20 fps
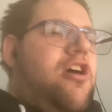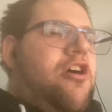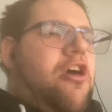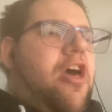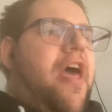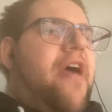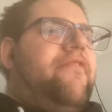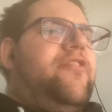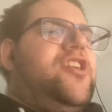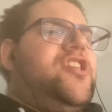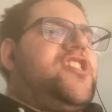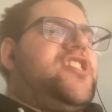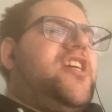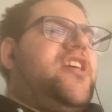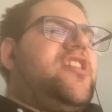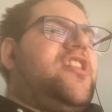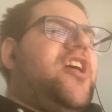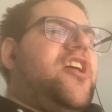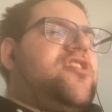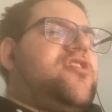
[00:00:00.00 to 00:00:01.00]
Having
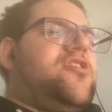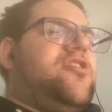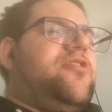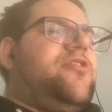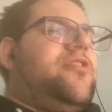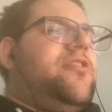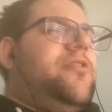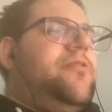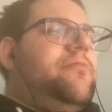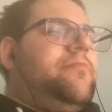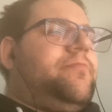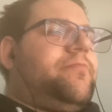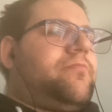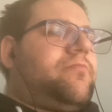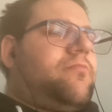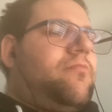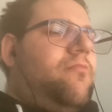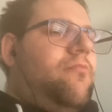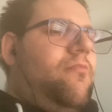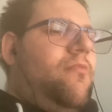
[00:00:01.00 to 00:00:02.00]
said that too,
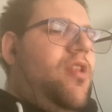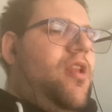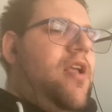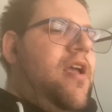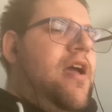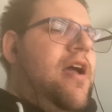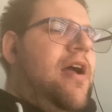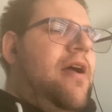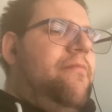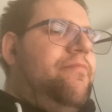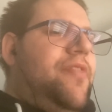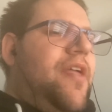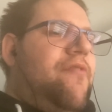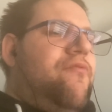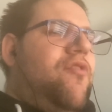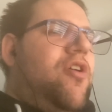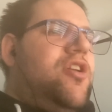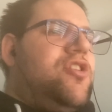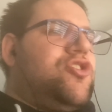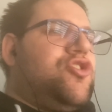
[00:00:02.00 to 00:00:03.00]
they've
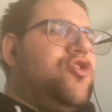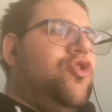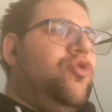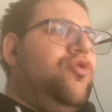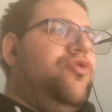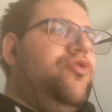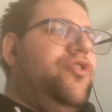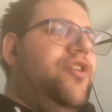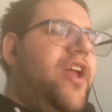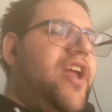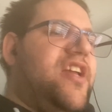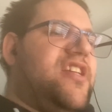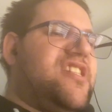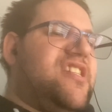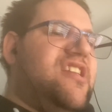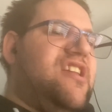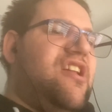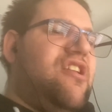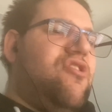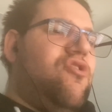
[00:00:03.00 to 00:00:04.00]
won 2,
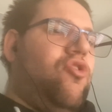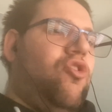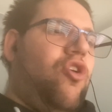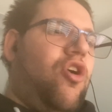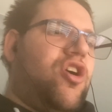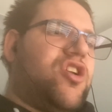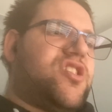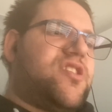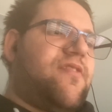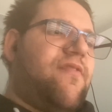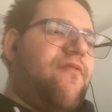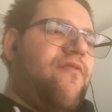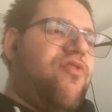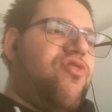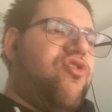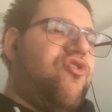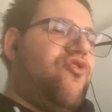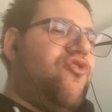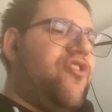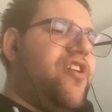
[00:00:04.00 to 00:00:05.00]
Essendon lost
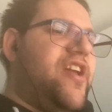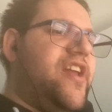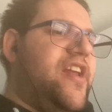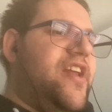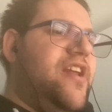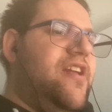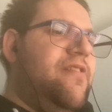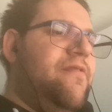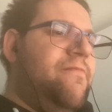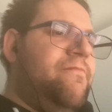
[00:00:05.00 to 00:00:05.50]
3.